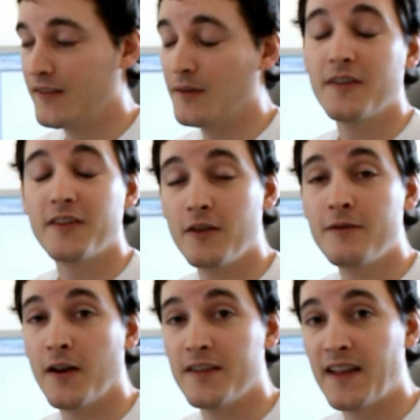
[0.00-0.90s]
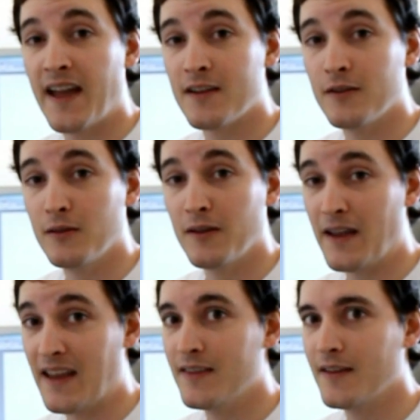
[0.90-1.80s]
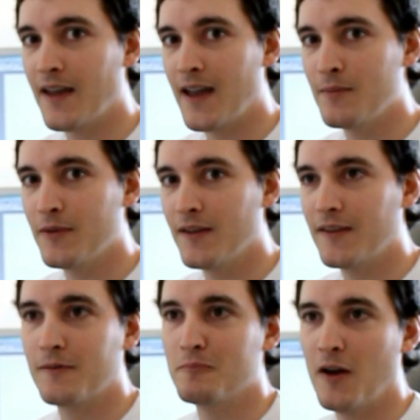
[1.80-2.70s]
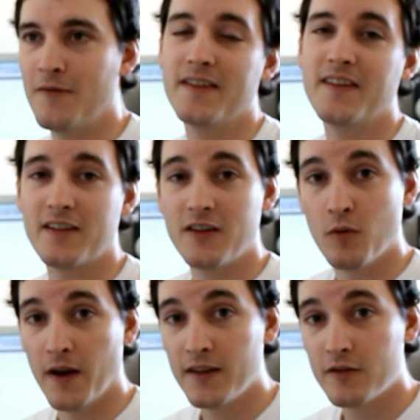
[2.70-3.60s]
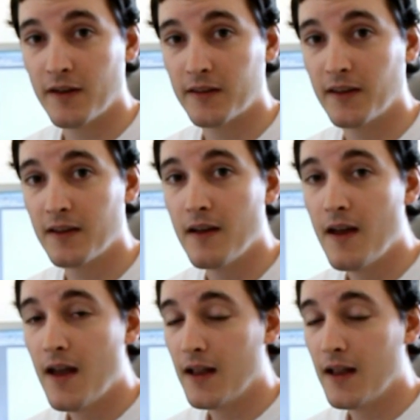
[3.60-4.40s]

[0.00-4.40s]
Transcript: Sometimes I do find an angle in the game that I find is actually quite interesting,